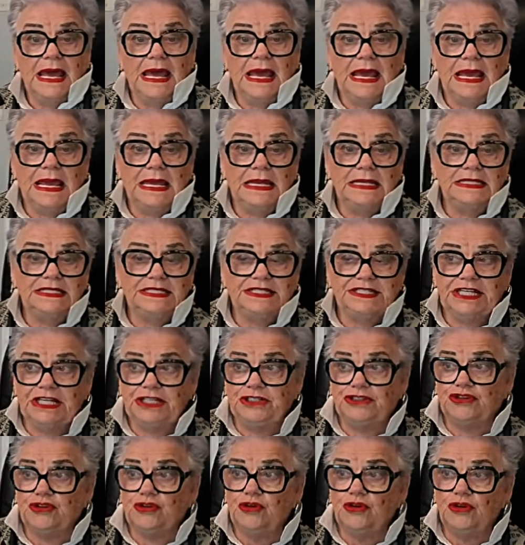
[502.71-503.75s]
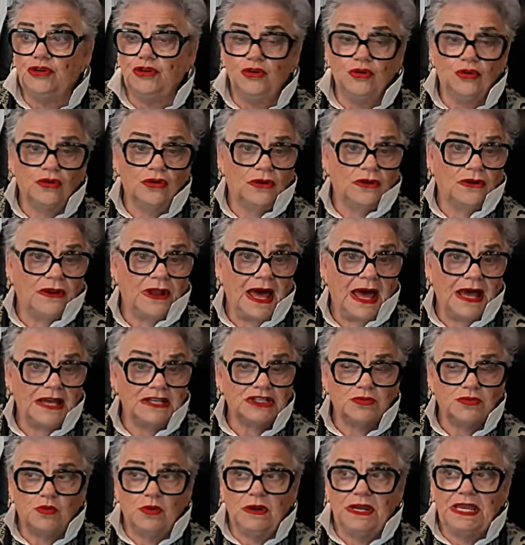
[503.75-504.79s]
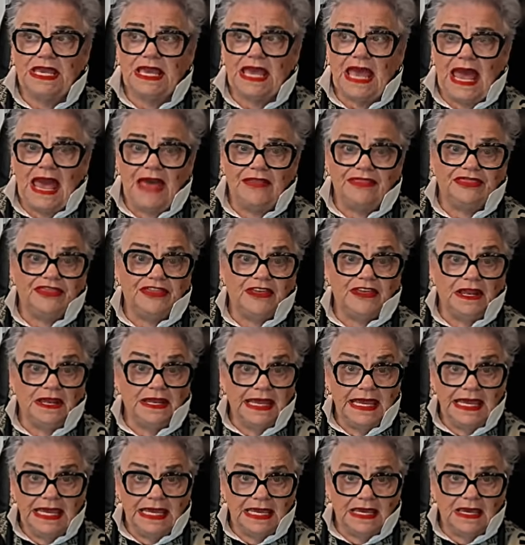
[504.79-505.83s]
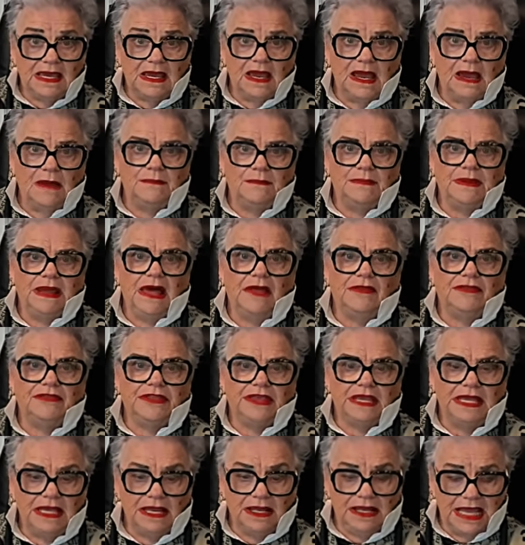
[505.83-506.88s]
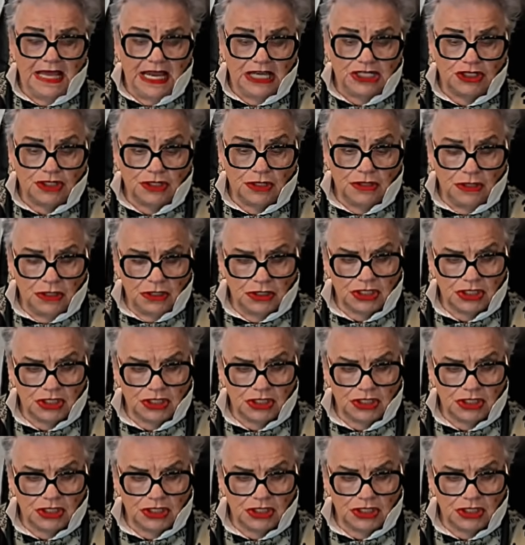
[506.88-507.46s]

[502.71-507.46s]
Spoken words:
And did you look last week at the link about the election,